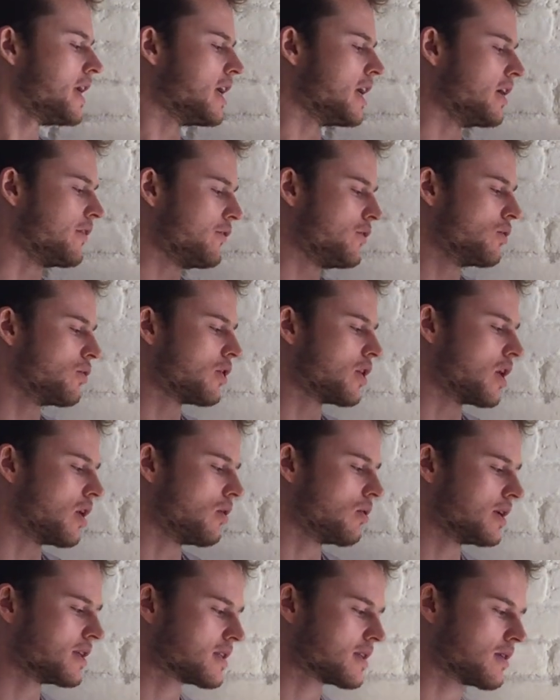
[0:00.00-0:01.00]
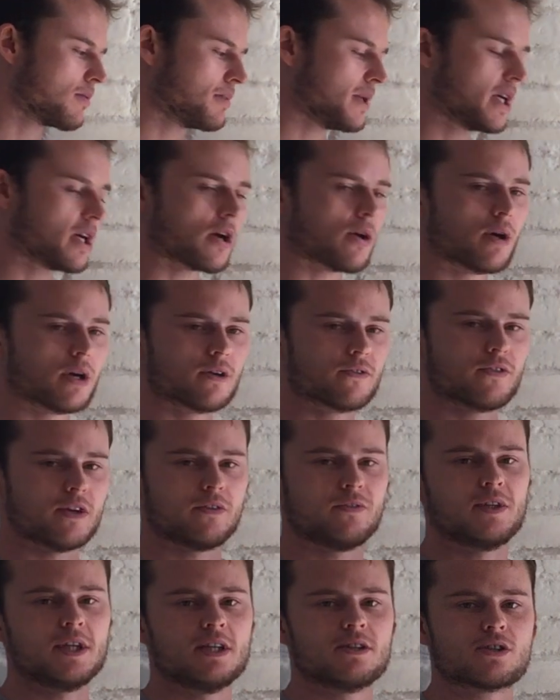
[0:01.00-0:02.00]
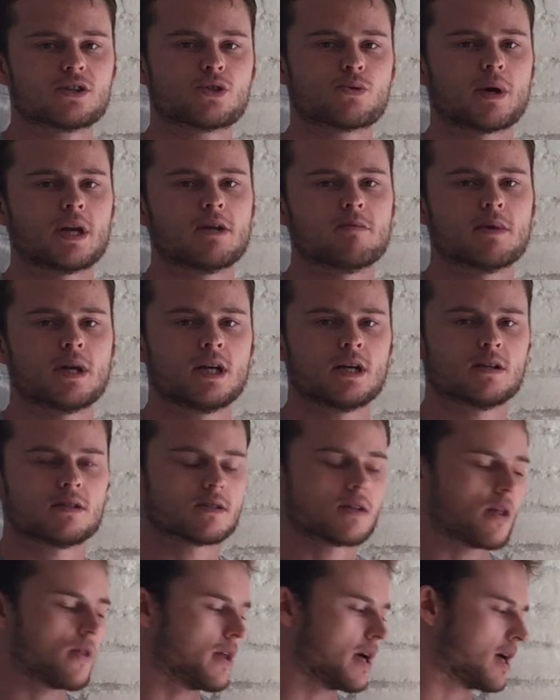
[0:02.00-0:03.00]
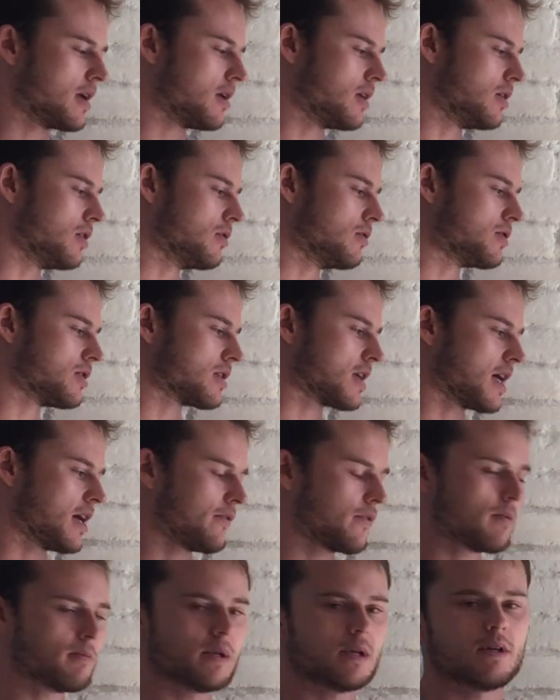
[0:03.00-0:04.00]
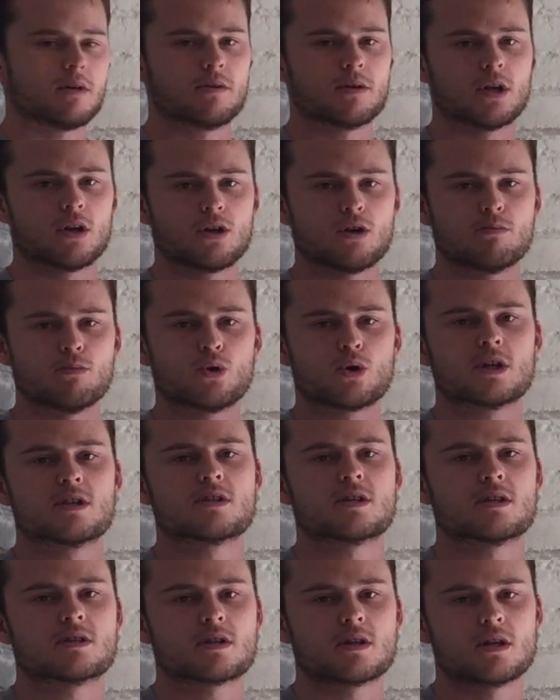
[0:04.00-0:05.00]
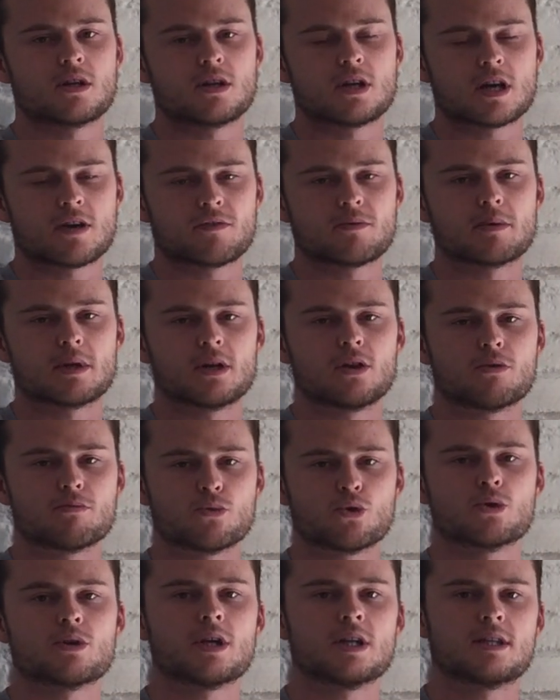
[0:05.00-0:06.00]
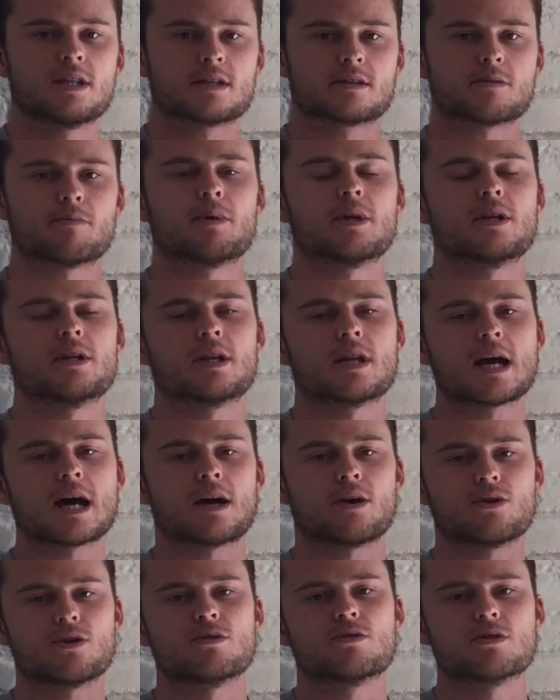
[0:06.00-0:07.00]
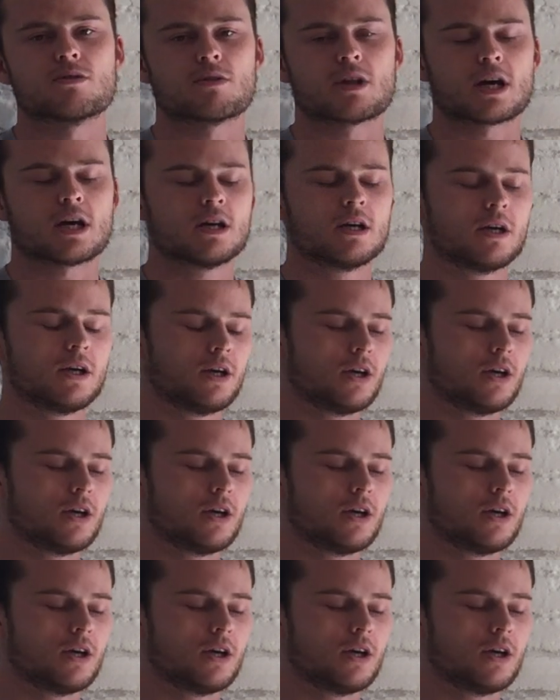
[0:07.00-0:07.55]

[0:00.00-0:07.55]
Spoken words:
If your goal is to be going 15 to 20 minutes, then you just have to be a lot more consistent, and you have to be a lot more disciplined in how you do that.